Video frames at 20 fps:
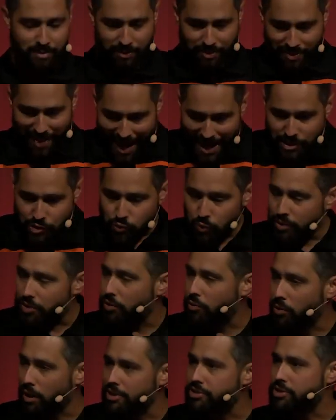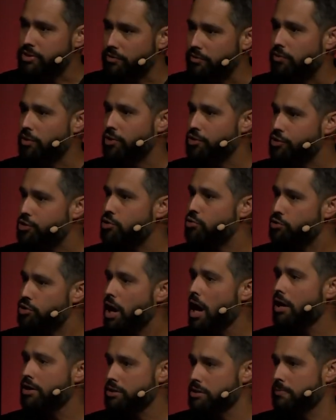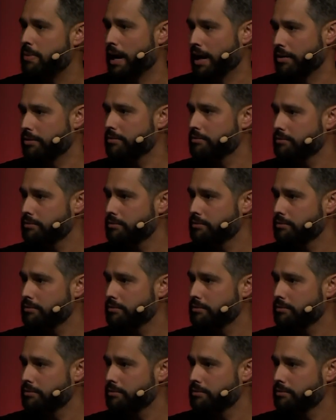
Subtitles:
That's what the rest of verse 2 talks about.